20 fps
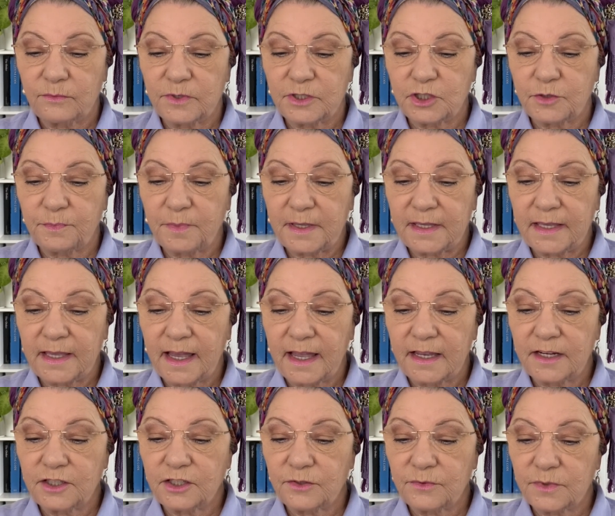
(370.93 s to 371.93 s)
which
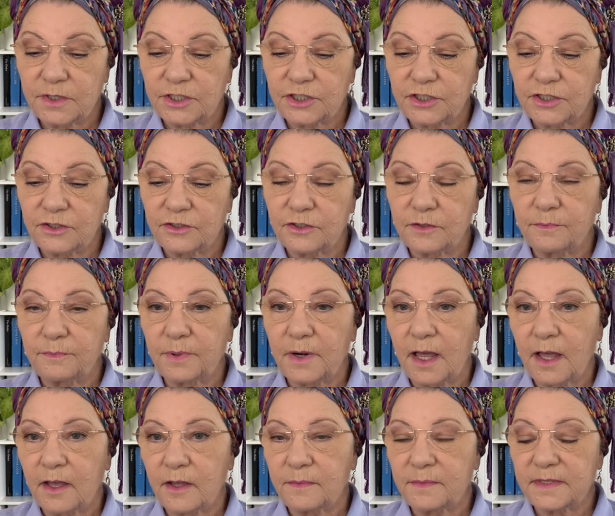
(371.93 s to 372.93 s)
began to issue
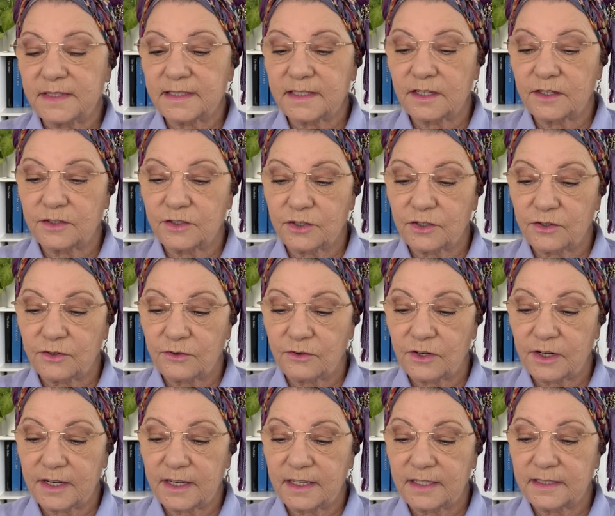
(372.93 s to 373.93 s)
diplomas and
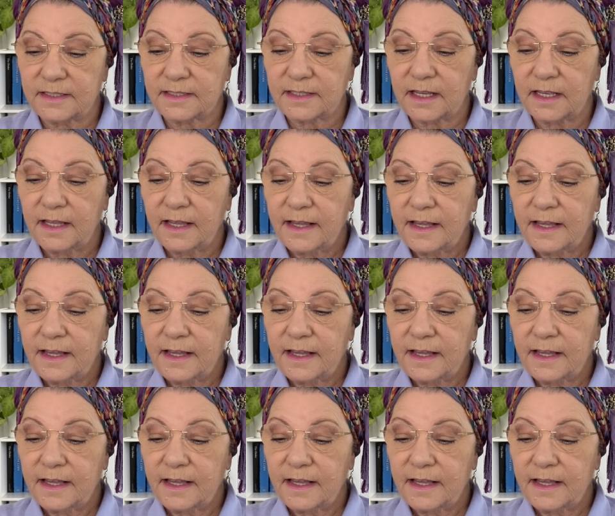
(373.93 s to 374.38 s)
degrees.